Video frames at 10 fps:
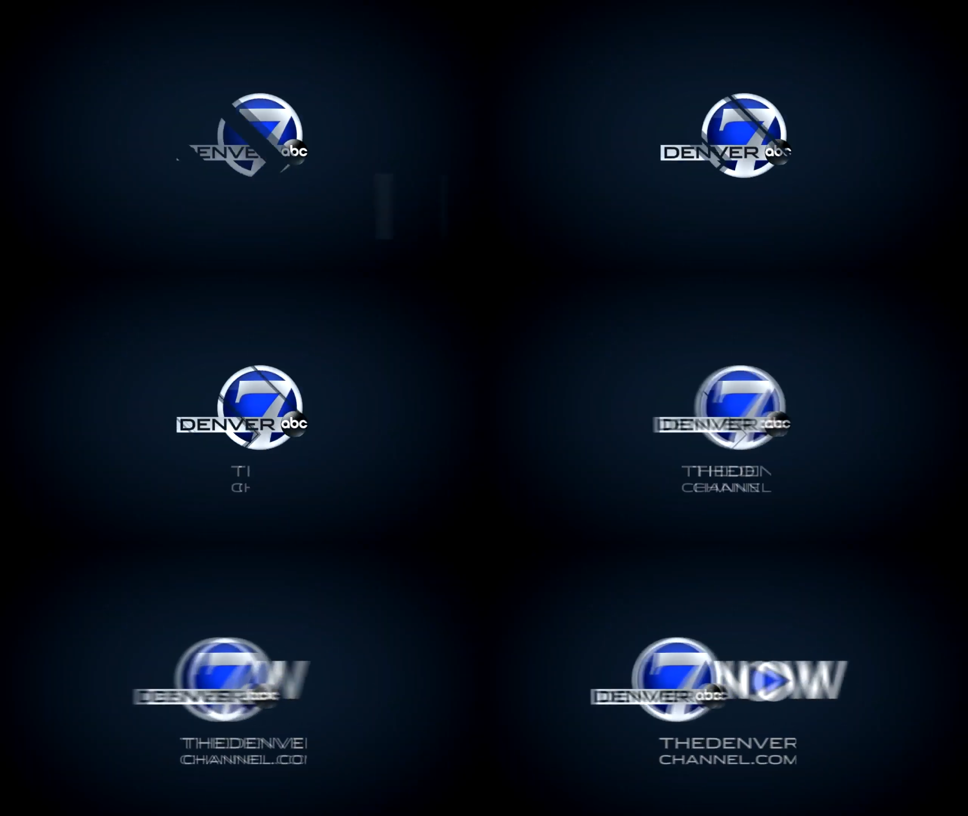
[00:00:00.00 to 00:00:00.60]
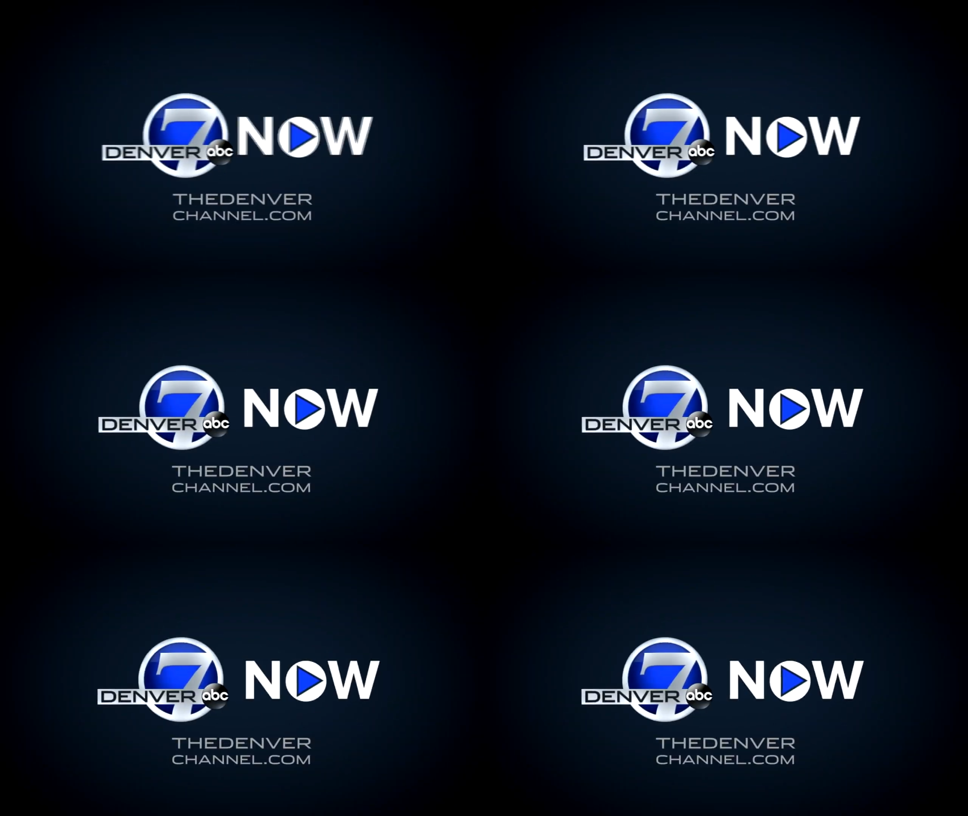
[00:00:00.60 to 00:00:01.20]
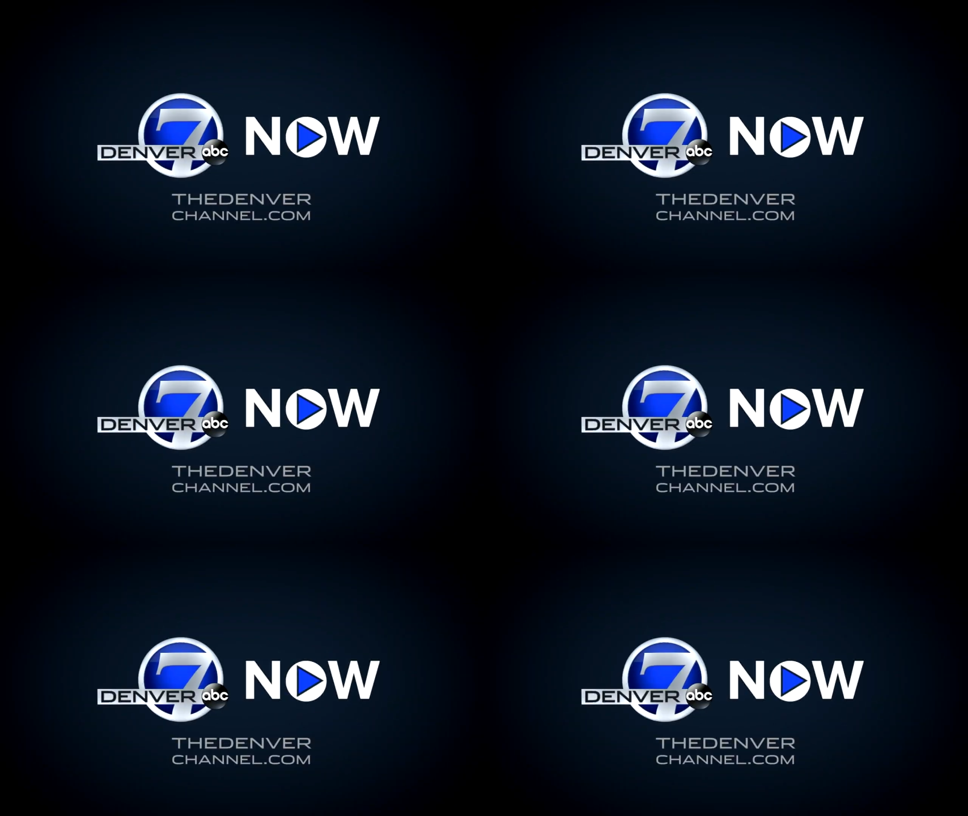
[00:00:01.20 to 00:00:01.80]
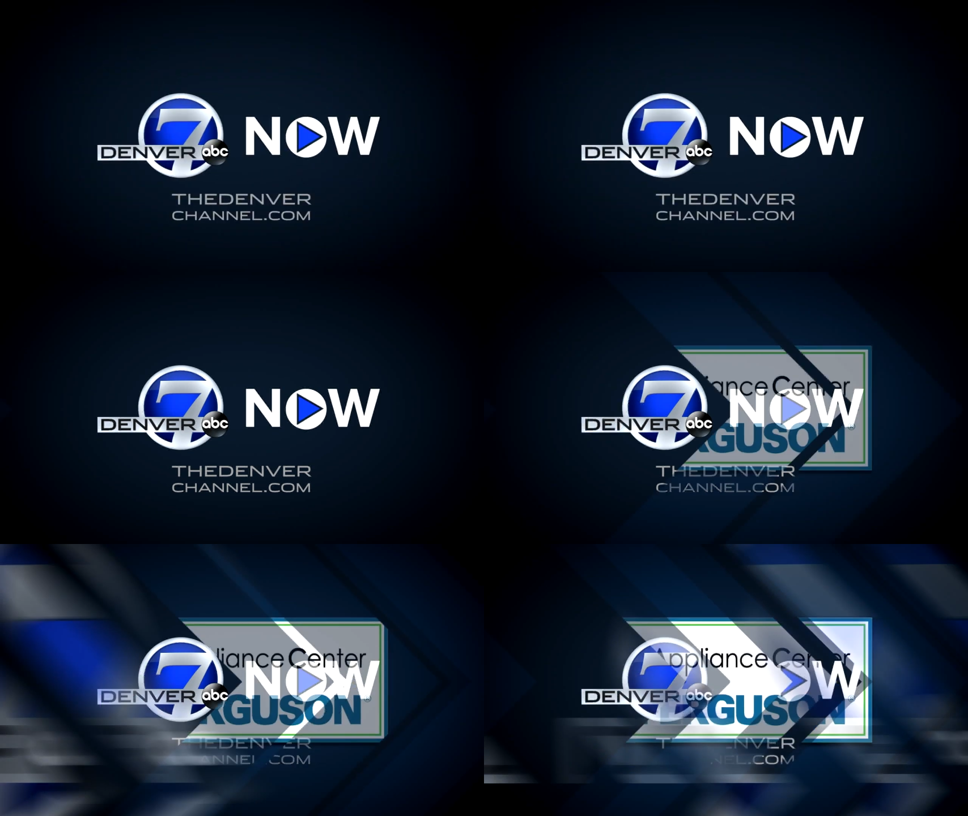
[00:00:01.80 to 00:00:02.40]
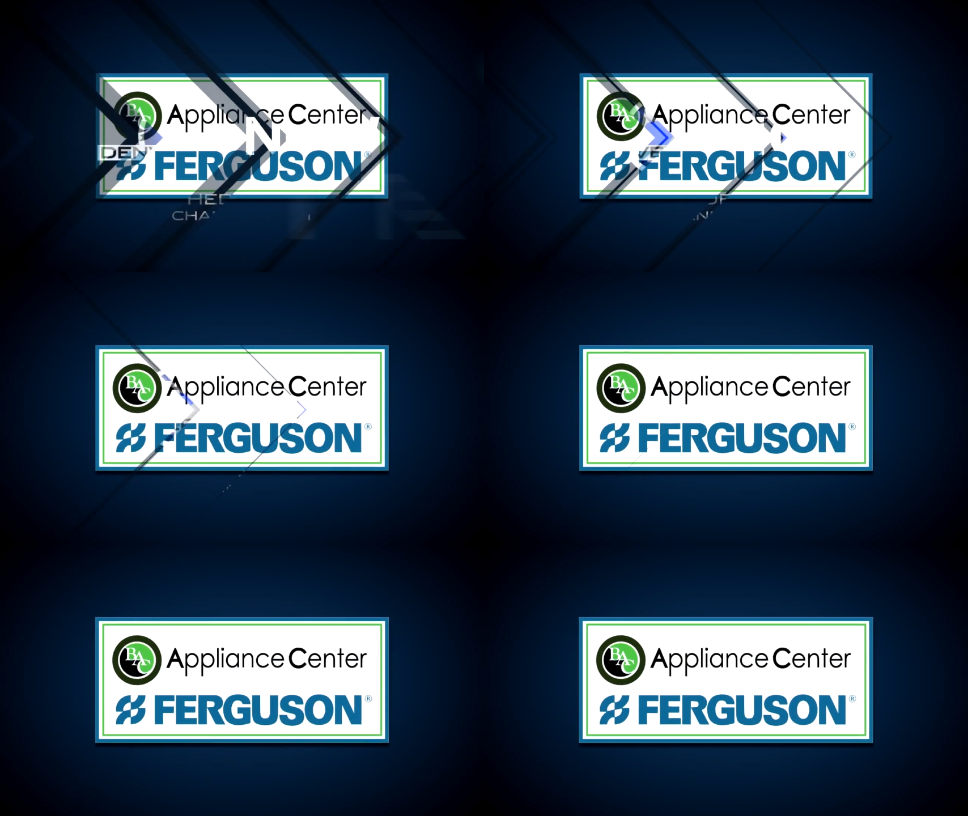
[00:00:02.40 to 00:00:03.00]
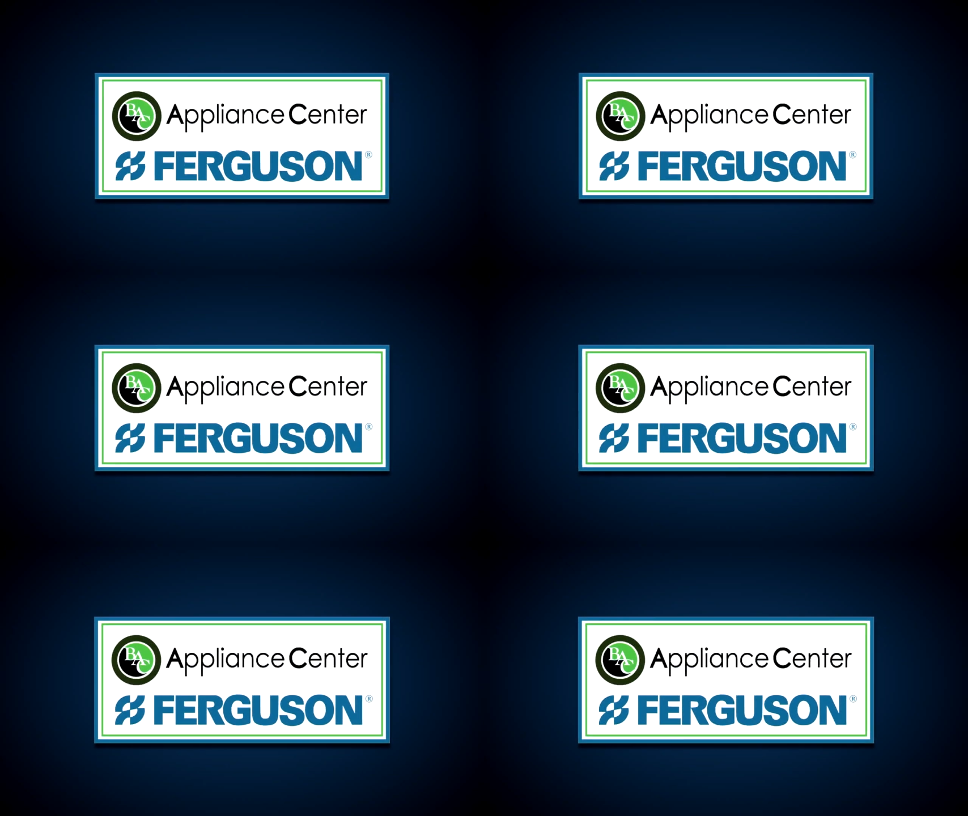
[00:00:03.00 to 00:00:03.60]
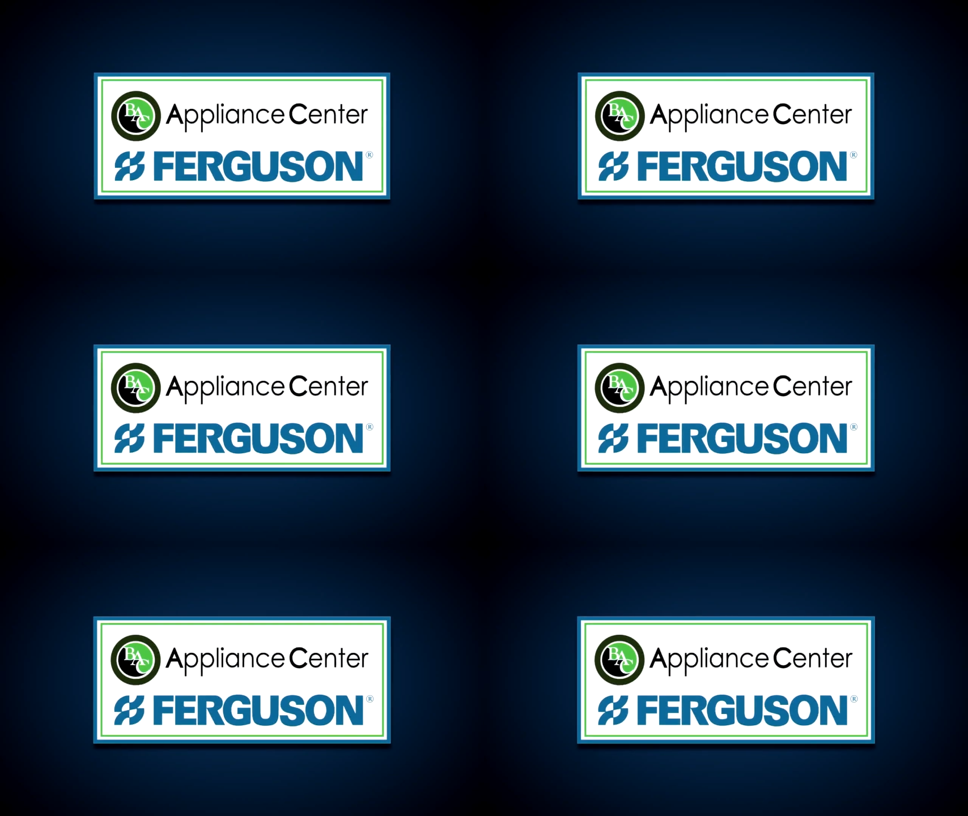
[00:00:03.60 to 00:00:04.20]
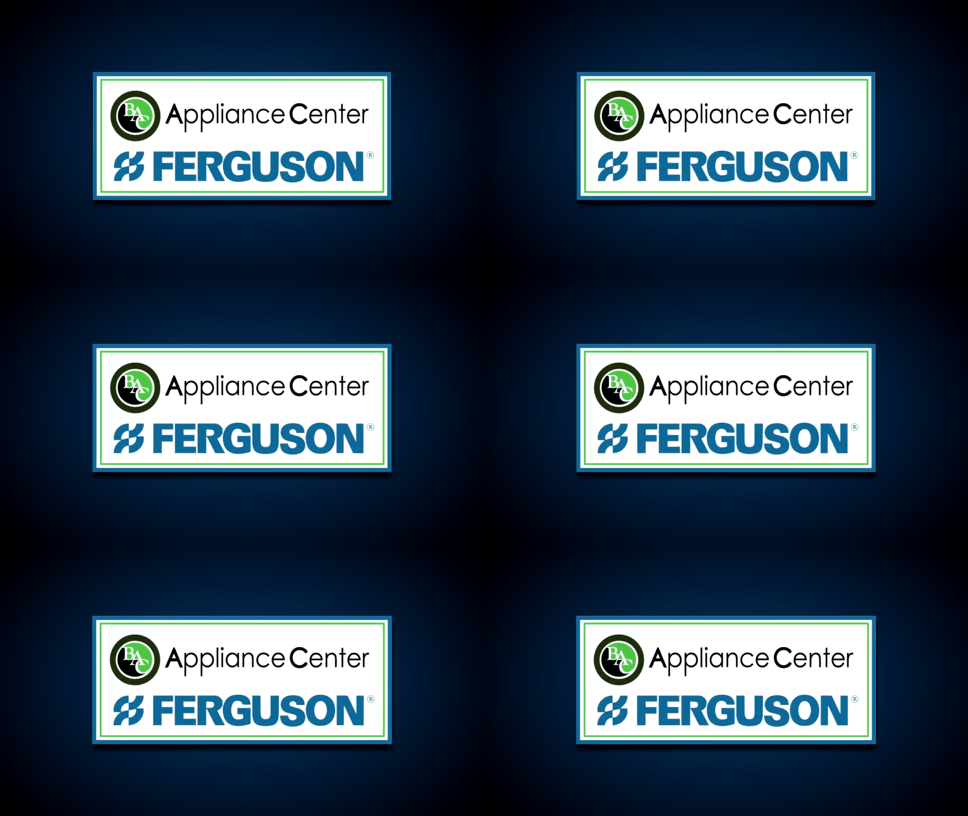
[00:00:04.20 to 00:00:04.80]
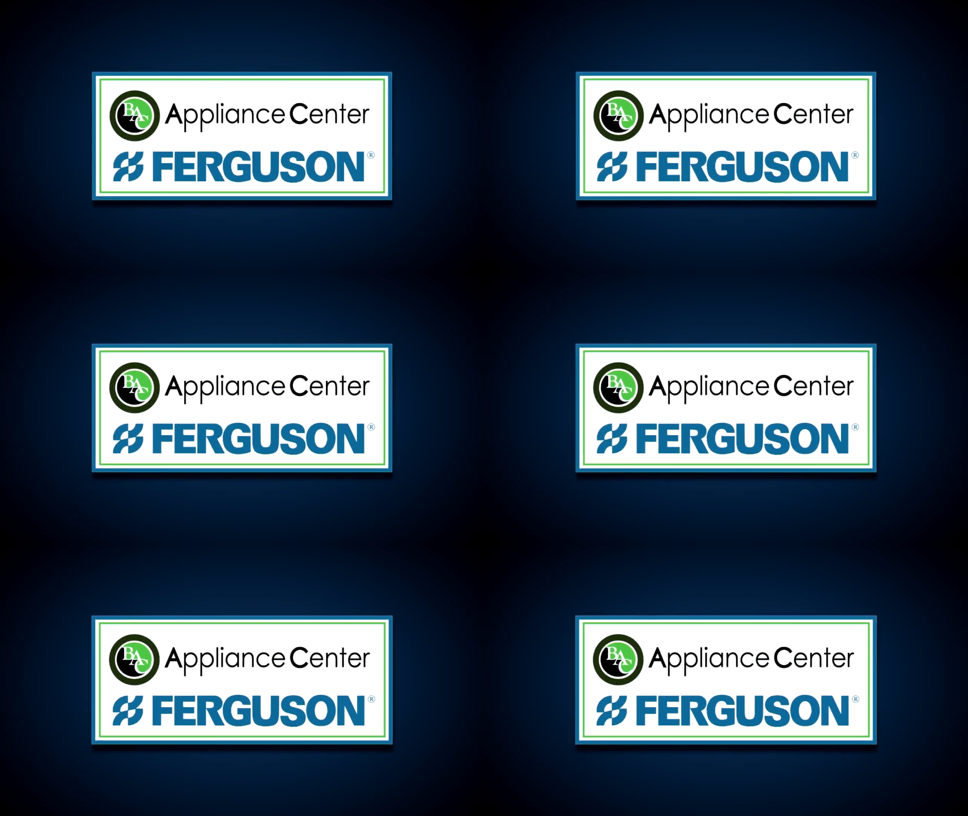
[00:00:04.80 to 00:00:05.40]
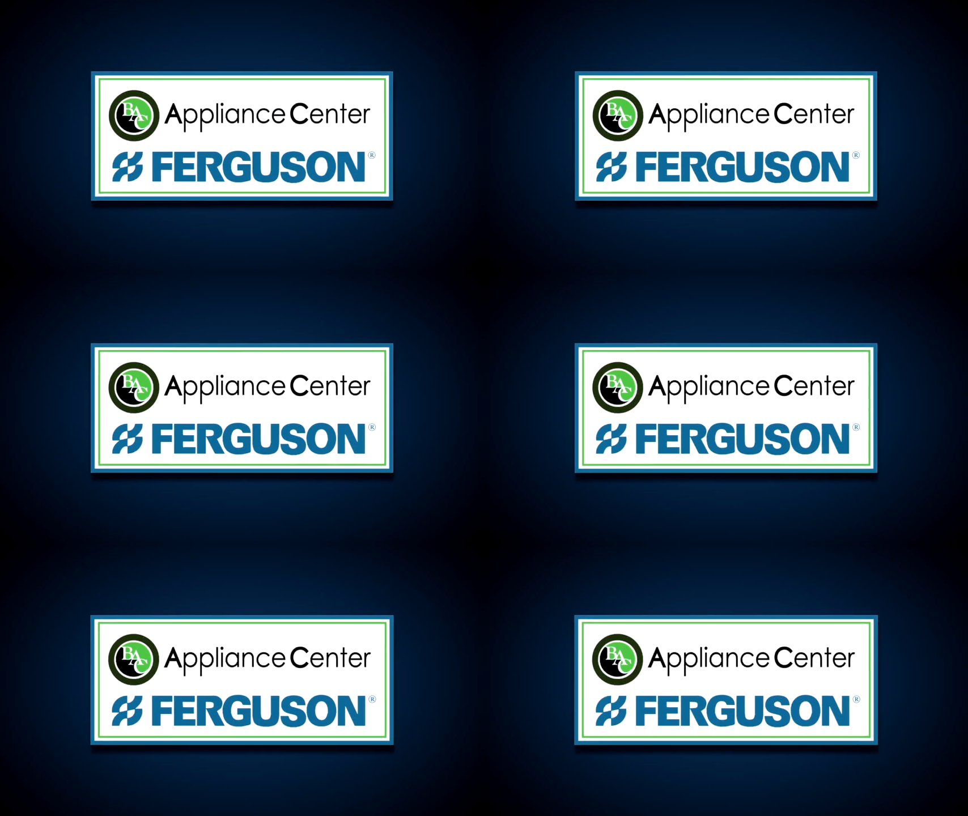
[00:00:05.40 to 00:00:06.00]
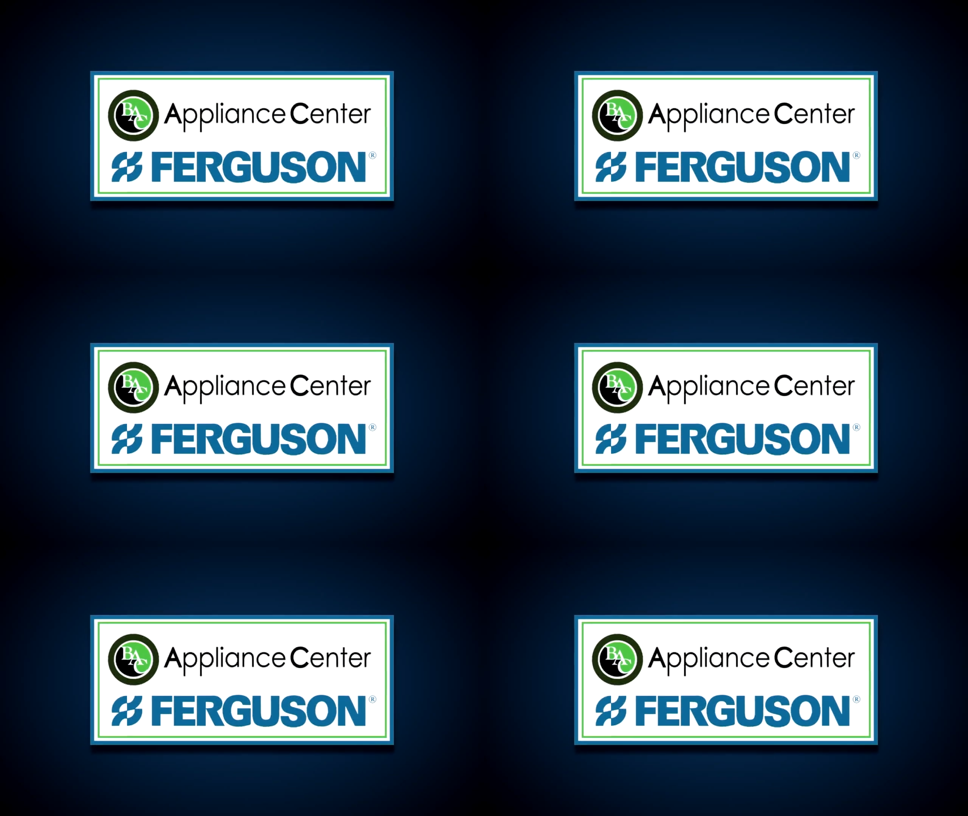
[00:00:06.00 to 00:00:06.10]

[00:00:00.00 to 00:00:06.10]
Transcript: No face is visible, so there are no lips to read.